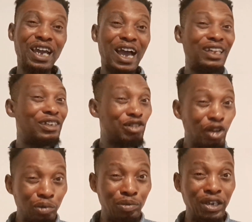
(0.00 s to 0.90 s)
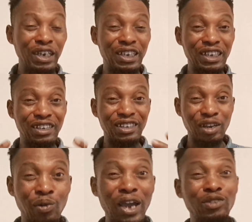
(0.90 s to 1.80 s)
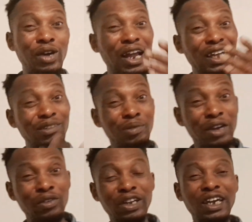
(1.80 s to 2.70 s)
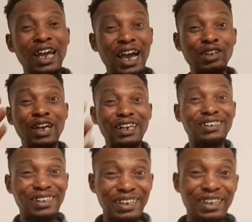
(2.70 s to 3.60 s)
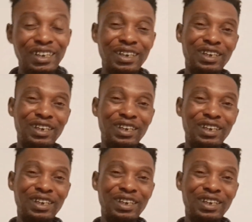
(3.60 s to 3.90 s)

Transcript: And it's not me, it is wise one and Mary, and you can see.